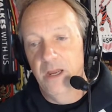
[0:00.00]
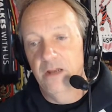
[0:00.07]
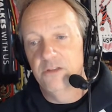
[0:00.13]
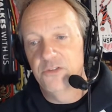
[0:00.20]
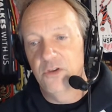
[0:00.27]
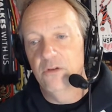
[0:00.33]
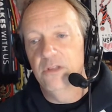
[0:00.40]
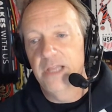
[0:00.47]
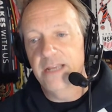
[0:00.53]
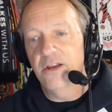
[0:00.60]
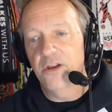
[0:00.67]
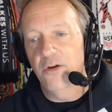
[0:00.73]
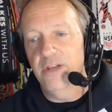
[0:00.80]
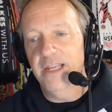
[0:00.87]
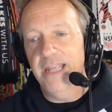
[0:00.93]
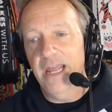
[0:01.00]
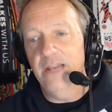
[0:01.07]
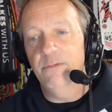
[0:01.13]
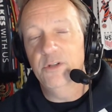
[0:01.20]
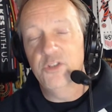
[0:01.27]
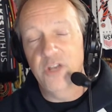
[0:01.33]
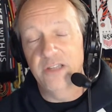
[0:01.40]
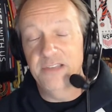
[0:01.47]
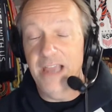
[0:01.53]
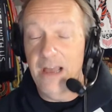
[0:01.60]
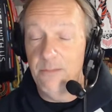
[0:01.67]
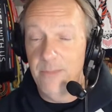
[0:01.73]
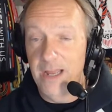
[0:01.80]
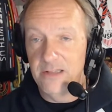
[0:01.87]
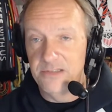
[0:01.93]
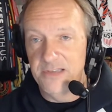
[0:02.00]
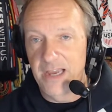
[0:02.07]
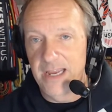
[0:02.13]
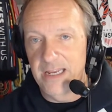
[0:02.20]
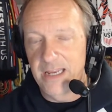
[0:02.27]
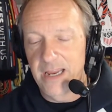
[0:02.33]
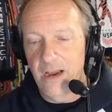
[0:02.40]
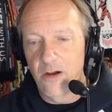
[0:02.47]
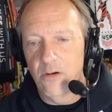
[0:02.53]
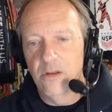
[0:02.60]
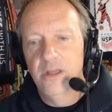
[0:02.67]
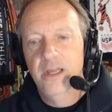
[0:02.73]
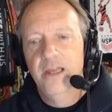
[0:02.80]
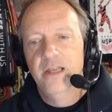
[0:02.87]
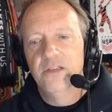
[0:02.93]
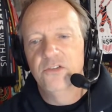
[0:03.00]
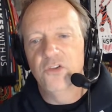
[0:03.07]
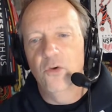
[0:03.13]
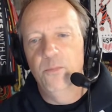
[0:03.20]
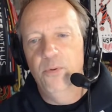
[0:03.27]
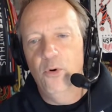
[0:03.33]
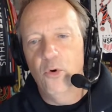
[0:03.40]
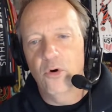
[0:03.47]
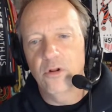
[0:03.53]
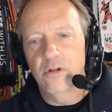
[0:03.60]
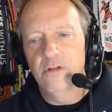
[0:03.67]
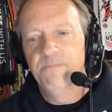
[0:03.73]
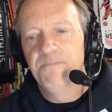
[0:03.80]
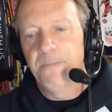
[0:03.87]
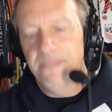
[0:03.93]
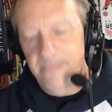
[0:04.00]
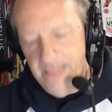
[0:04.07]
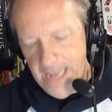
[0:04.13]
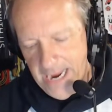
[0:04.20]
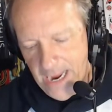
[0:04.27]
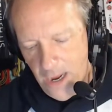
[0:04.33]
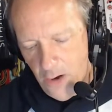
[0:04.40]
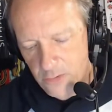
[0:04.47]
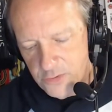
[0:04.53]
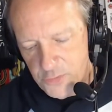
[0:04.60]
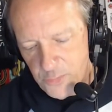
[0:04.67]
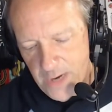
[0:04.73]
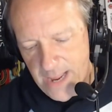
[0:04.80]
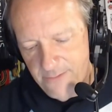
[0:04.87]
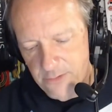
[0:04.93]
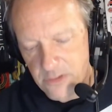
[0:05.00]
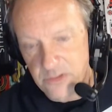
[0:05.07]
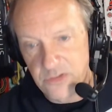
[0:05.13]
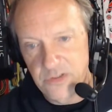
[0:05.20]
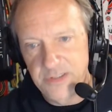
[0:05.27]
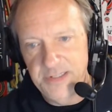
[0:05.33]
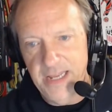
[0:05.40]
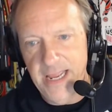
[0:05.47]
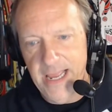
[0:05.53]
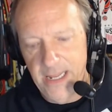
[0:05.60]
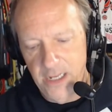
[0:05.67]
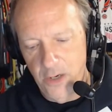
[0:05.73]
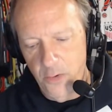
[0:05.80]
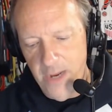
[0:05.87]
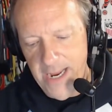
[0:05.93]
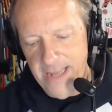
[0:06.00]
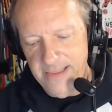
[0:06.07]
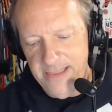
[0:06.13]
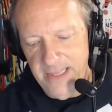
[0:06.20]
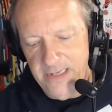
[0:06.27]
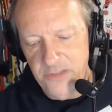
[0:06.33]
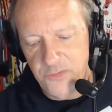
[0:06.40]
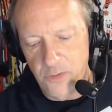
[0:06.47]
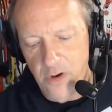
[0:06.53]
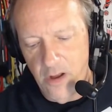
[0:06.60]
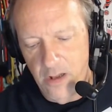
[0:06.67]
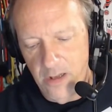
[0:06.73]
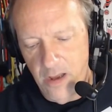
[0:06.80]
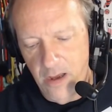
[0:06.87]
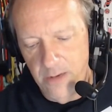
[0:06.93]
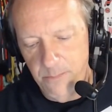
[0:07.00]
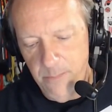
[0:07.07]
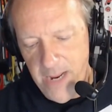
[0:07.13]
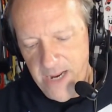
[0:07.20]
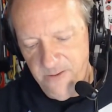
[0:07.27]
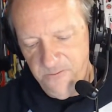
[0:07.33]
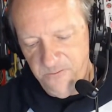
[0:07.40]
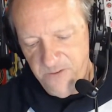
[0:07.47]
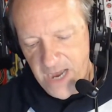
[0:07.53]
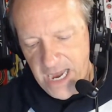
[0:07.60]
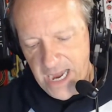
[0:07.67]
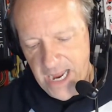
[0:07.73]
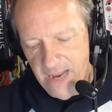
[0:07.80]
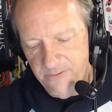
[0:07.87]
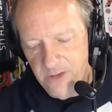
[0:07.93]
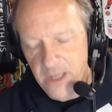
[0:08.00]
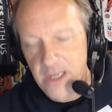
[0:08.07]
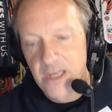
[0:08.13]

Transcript: Lake Oconee Academy shuts out Mount Zion Carroll. So Portal now travels to LOA. These are all on May 5.